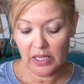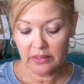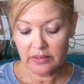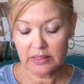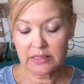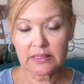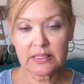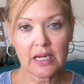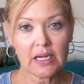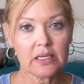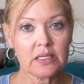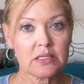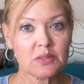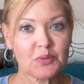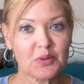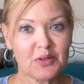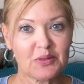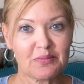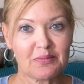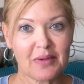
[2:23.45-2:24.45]
The stylist
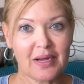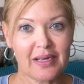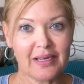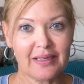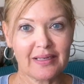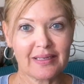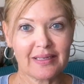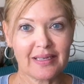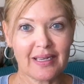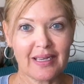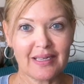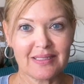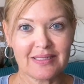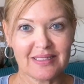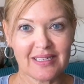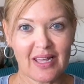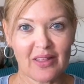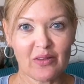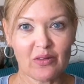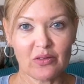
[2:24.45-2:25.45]
put my case
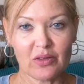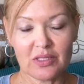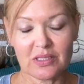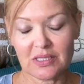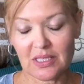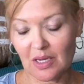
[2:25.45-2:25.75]
together this